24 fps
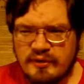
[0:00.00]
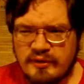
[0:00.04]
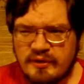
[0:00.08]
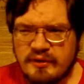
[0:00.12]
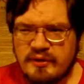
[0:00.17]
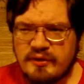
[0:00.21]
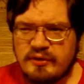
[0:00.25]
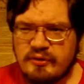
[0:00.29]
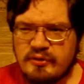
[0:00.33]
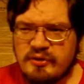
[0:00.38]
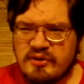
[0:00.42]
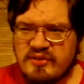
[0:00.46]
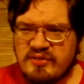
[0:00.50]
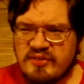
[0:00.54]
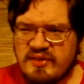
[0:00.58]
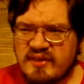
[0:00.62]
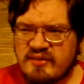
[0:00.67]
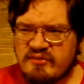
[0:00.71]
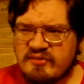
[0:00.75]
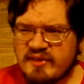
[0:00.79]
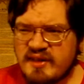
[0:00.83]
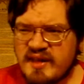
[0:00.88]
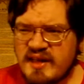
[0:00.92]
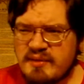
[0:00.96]
You need to think of a
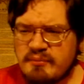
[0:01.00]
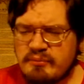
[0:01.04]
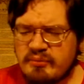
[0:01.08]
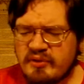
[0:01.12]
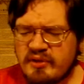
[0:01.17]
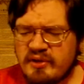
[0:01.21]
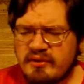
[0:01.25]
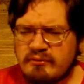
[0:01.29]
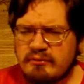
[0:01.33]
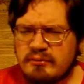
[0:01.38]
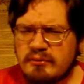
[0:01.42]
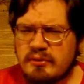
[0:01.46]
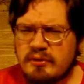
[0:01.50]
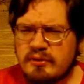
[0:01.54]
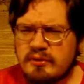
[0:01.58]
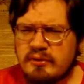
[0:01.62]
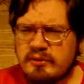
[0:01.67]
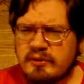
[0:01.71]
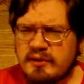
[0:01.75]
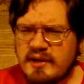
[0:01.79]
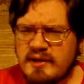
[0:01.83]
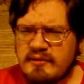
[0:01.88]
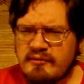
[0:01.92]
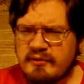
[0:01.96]
game plan. Well, I
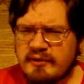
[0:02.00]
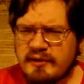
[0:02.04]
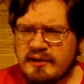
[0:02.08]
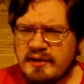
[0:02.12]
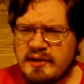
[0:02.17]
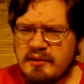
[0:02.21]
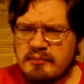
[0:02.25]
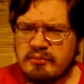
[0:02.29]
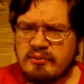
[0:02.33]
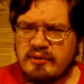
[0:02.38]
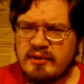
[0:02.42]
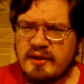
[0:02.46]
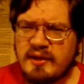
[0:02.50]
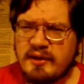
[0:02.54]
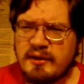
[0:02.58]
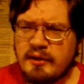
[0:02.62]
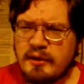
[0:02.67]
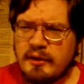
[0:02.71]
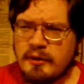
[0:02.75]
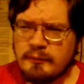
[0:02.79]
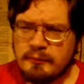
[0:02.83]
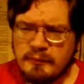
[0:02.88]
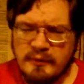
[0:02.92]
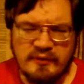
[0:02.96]
don't have a game plan.
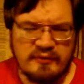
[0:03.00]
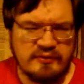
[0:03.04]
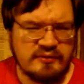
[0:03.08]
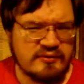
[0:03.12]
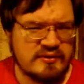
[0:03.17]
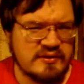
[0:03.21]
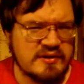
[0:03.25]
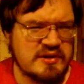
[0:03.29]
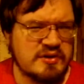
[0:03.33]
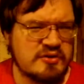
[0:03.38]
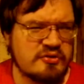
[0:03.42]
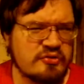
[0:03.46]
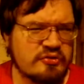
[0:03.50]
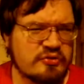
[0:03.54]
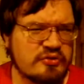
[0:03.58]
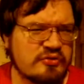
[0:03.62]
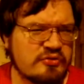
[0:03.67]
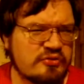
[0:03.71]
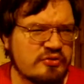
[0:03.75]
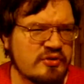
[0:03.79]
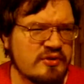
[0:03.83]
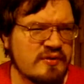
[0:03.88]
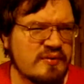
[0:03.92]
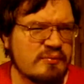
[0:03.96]
Well, then you just
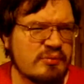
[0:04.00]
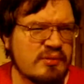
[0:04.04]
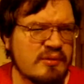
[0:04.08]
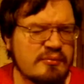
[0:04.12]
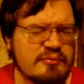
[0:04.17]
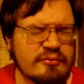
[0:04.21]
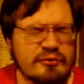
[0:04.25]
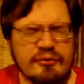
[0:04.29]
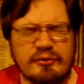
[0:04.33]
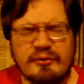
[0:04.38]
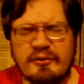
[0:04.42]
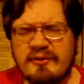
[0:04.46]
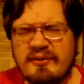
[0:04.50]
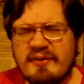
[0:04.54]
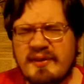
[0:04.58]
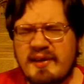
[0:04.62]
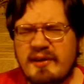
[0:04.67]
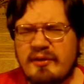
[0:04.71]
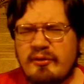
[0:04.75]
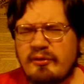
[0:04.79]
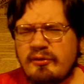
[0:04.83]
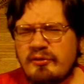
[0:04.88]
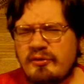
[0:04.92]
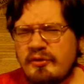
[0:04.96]
consider the problems. Oh, they
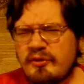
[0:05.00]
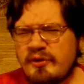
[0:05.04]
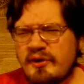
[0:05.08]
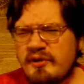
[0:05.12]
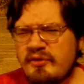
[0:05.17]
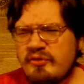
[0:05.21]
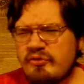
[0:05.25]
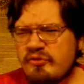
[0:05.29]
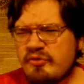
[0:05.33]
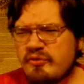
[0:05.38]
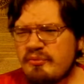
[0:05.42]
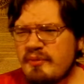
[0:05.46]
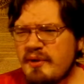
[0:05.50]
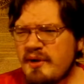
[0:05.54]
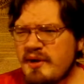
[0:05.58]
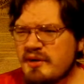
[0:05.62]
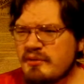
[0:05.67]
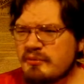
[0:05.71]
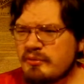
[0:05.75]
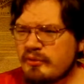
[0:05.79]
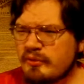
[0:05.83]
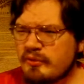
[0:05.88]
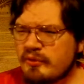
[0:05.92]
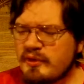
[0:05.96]
all look
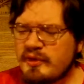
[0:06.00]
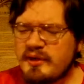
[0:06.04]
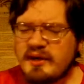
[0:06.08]
insurmountable.